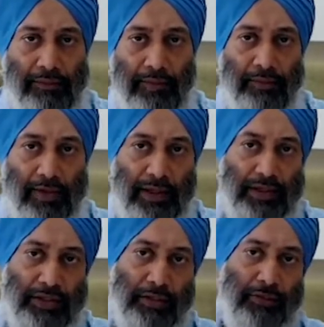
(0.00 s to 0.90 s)
we've A,
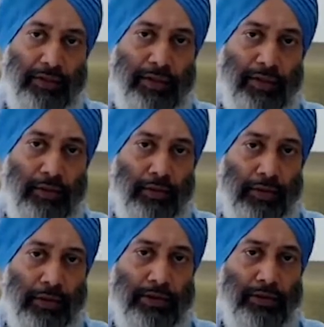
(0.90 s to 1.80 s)
shifted the
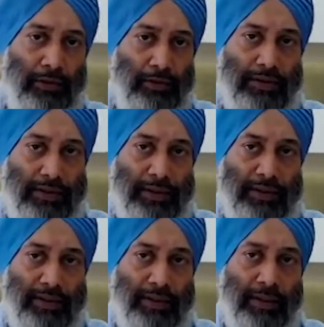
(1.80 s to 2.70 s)
onus onto the
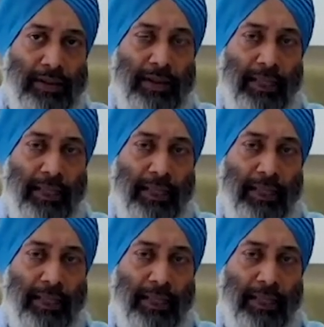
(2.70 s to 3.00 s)
citizen,